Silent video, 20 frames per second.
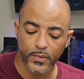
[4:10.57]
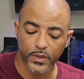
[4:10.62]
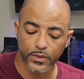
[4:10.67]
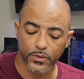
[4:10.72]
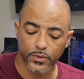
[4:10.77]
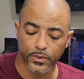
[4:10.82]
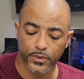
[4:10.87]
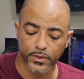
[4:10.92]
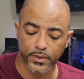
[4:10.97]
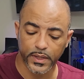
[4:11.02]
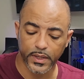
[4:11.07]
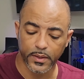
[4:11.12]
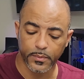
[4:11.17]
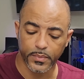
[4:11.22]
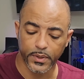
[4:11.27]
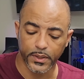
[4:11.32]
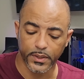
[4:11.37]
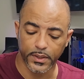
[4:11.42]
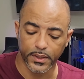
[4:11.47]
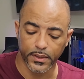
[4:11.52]
So it's not a
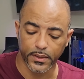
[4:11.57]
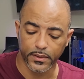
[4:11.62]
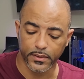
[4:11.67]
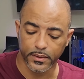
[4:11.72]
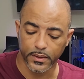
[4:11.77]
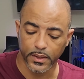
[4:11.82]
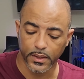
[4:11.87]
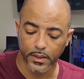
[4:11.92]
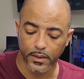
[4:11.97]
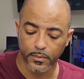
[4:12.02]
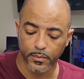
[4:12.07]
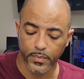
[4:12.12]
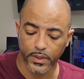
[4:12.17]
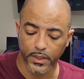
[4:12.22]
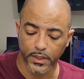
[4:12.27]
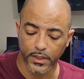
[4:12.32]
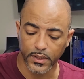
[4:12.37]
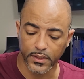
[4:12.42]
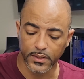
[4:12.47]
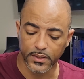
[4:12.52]
big deal,
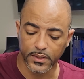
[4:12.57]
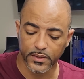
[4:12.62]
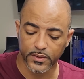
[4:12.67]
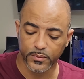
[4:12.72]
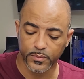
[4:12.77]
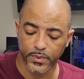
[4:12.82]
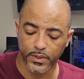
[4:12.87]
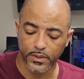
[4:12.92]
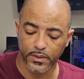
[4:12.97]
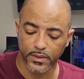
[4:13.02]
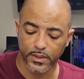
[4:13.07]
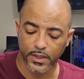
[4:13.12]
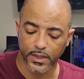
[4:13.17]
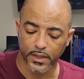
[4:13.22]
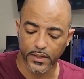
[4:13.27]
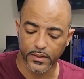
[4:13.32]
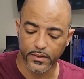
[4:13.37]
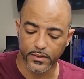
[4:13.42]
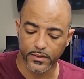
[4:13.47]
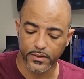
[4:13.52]
but it does mean
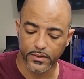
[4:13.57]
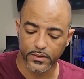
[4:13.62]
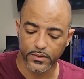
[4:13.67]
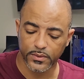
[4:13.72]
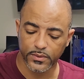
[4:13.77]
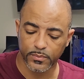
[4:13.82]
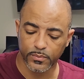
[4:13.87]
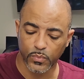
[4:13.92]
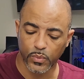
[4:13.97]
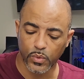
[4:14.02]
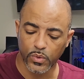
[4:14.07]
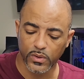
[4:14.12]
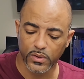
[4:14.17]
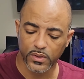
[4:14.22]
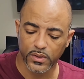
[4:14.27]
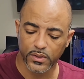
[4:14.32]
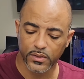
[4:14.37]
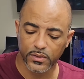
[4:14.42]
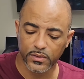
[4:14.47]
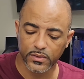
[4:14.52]
that there's more
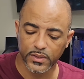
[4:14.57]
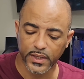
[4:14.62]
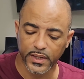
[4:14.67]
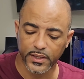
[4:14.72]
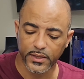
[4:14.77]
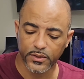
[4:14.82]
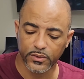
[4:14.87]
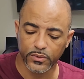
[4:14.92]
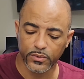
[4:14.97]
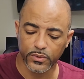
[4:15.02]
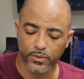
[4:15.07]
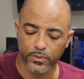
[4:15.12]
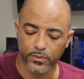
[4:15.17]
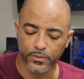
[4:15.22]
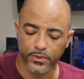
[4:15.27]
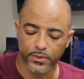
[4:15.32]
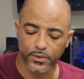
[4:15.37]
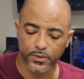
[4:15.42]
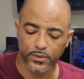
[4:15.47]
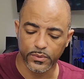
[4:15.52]
little tiny
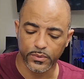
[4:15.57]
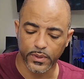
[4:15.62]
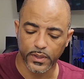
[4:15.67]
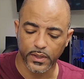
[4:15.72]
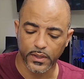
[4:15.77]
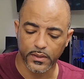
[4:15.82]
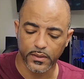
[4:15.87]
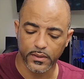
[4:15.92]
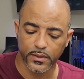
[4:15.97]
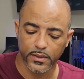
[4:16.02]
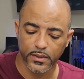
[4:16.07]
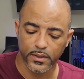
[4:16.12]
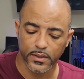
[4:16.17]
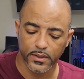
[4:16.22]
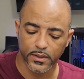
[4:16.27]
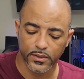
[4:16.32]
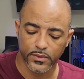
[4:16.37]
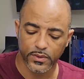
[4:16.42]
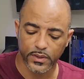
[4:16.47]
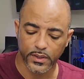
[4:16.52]
grooves to
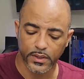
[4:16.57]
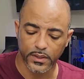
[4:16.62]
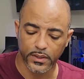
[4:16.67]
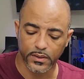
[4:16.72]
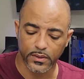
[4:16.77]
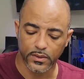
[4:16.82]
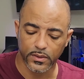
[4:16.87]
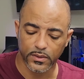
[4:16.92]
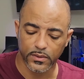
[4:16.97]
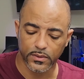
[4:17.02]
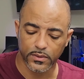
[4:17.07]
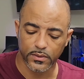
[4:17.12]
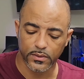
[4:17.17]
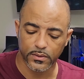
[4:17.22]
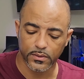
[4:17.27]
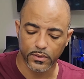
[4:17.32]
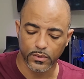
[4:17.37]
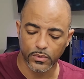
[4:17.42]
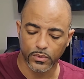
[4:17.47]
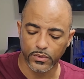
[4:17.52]
try to get
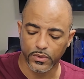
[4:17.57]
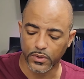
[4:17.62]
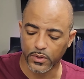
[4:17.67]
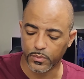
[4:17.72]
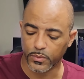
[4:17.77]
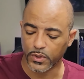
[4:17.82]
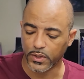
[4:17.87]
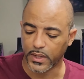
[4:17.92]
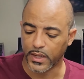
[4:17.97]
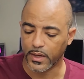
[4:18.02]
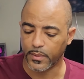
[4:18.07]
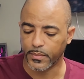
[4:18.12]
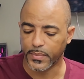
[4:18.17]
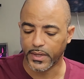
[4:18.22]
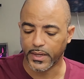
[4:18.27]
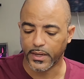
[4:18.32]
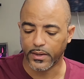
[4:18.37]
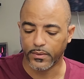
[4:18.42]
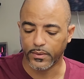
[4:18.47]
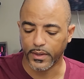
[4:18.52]
this old thermal
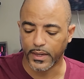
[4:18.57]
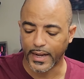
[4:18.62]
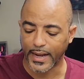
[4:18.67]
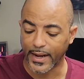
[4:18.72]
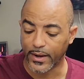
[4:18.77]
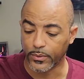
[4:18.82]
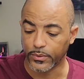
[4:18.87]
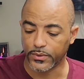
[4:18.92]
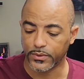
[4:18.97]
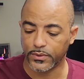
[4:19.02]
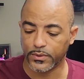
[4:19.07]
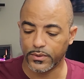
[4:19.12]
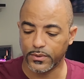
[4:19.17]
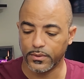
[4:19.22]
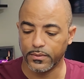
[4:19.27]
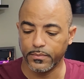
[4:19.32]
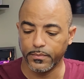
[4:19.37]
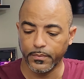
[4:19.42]
compound out.